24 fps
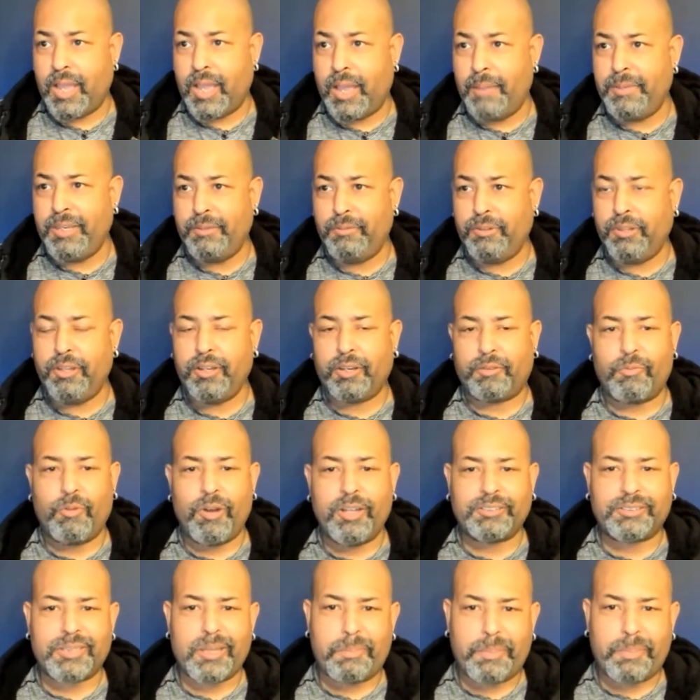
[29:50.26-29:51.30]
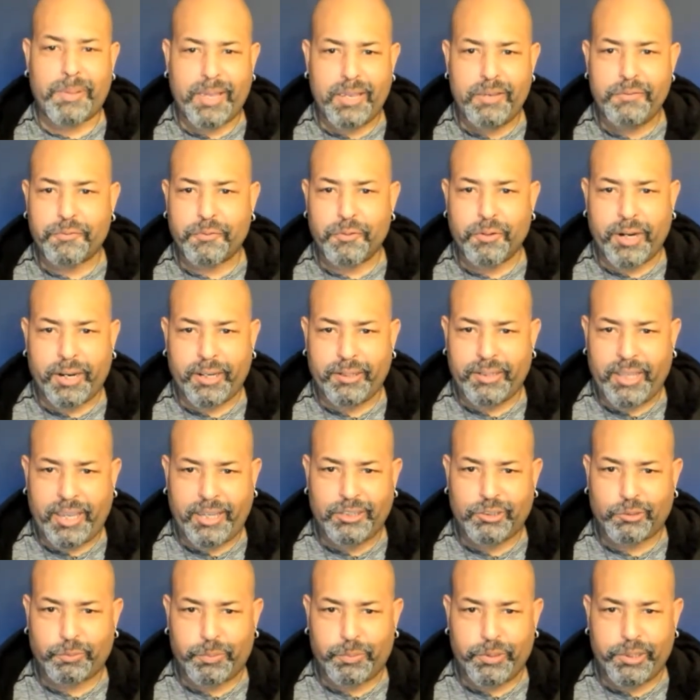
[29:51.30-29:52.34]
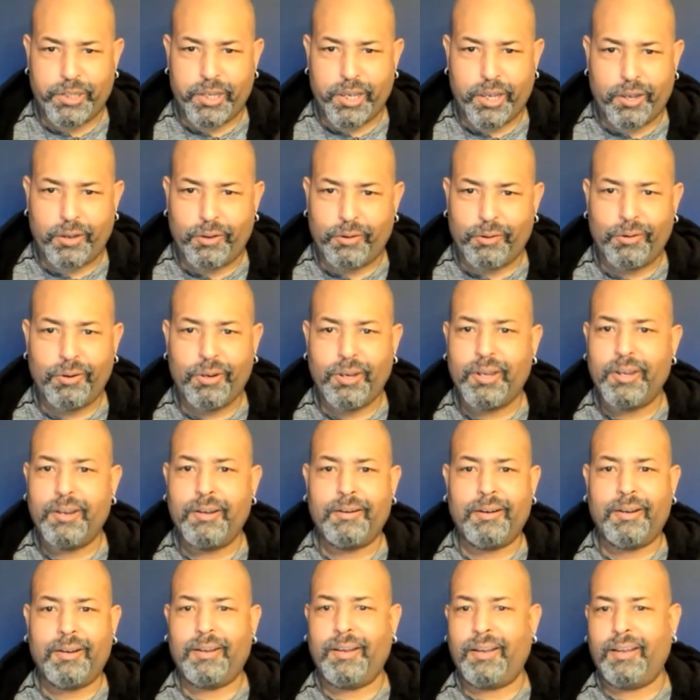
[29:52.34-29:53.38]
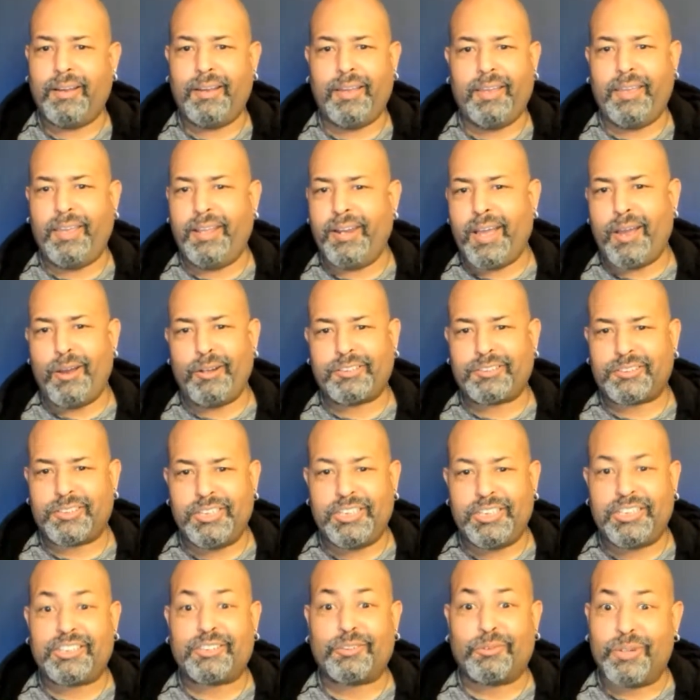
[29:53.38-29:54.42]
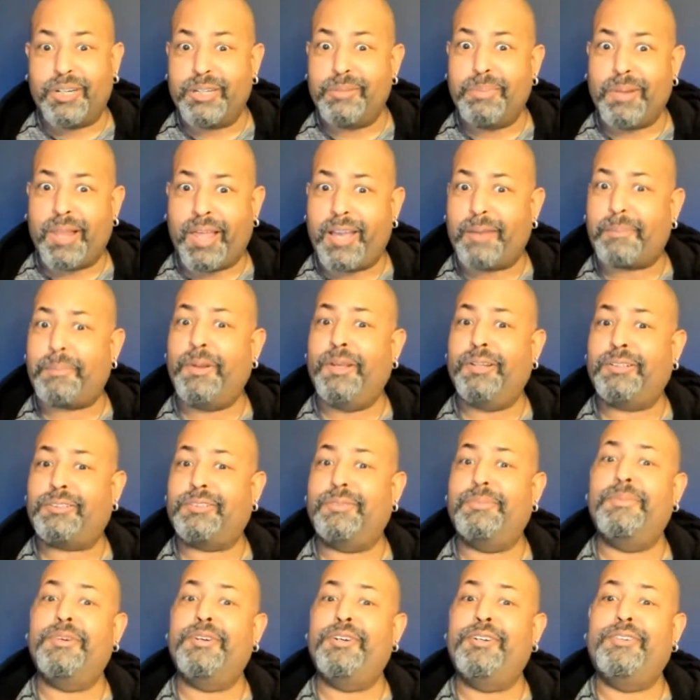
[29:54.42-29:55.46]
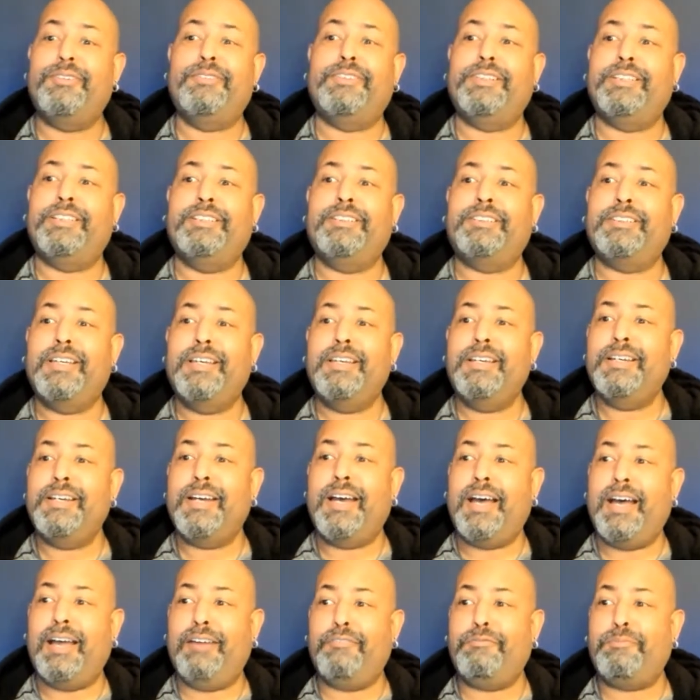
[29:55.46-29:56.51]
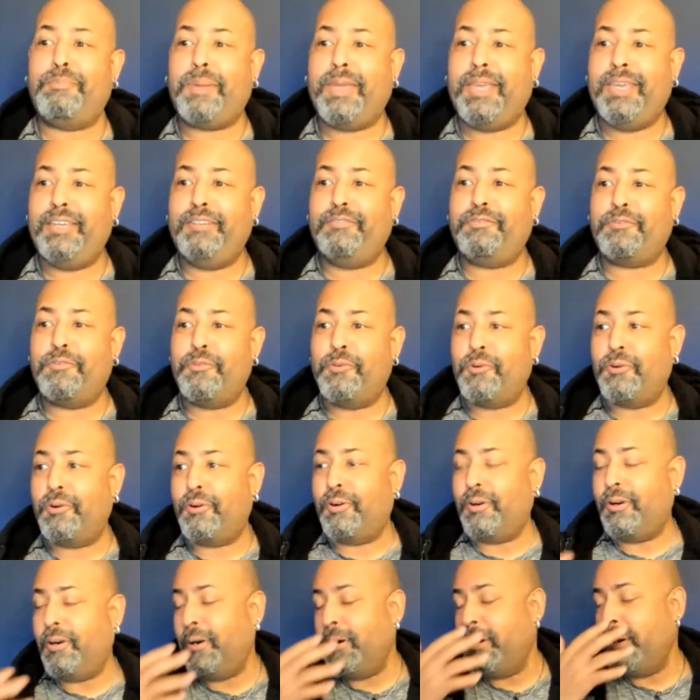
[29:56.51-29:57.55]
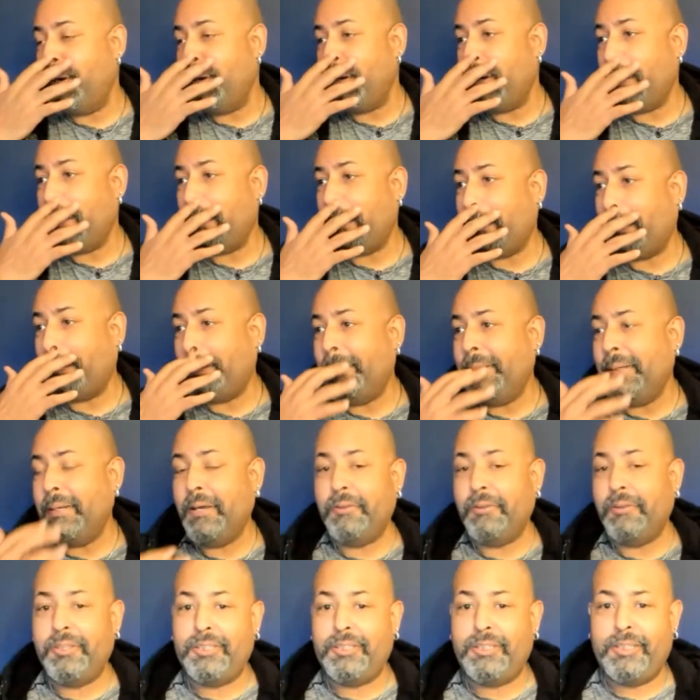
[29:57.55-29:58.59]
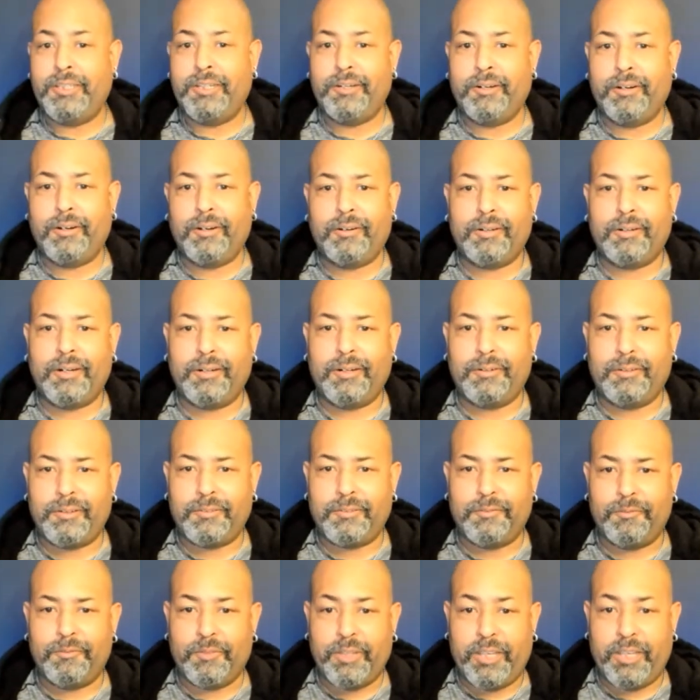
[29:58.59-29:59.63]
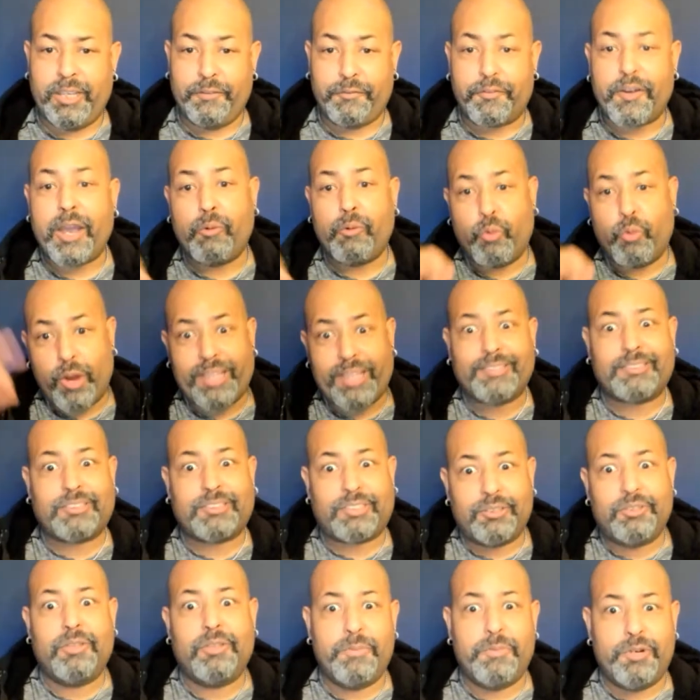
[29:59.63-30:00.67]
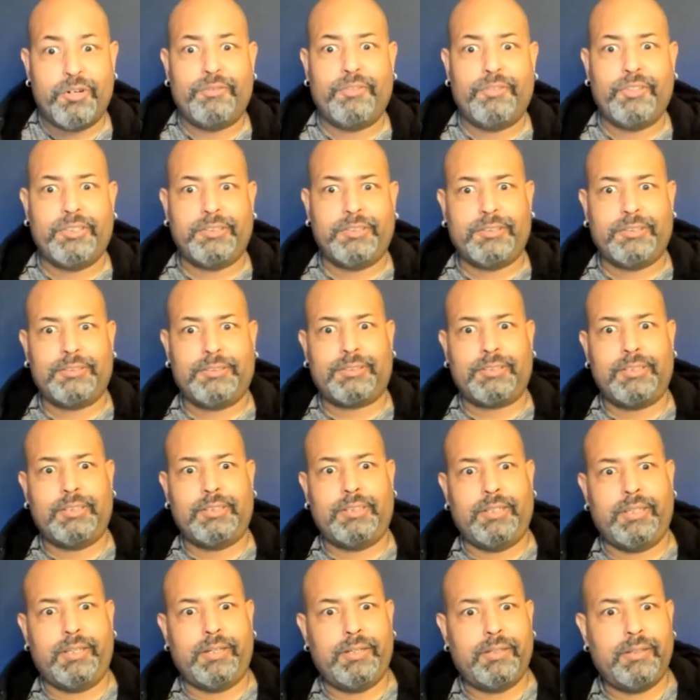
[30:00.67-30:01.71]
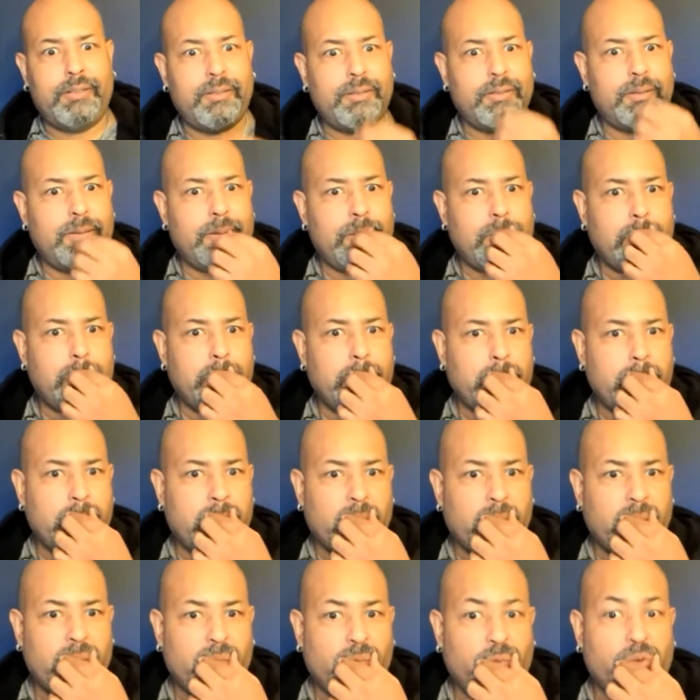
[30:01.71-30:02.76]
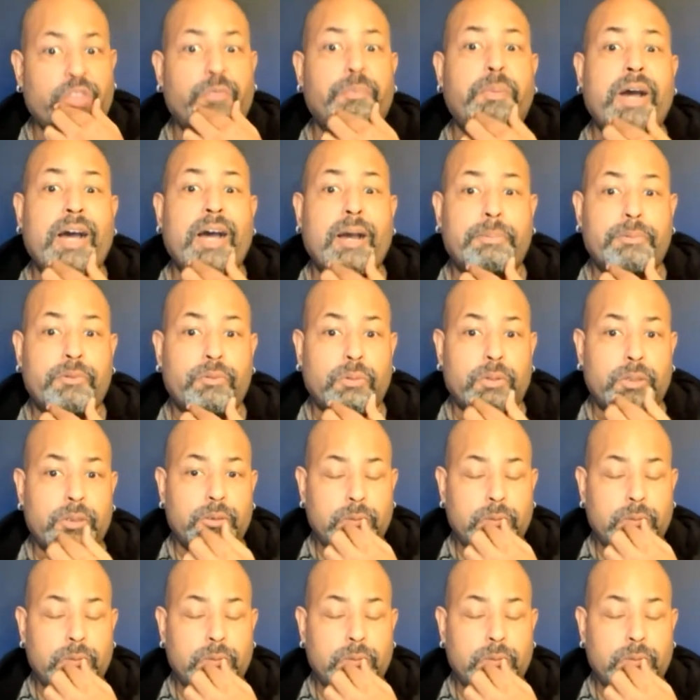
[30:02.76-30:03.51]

I mean, look, once I pay for HBO, and I see 3 blockbuster movies, I've paid for, the year if I went to the movies and seen it with popcorn.